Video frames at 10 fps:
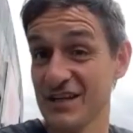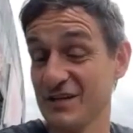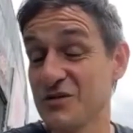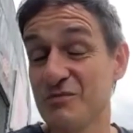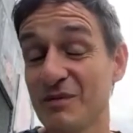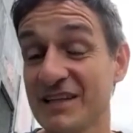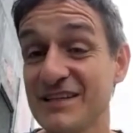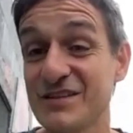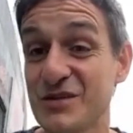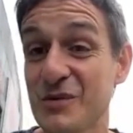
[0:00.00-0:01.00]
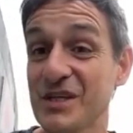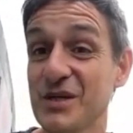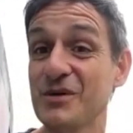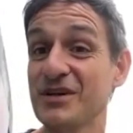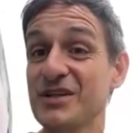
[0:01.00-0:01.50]
and you probably listened to when you
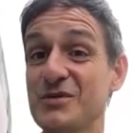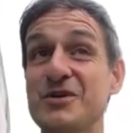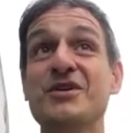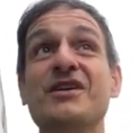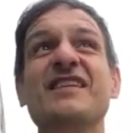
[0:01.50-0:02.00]
were younger.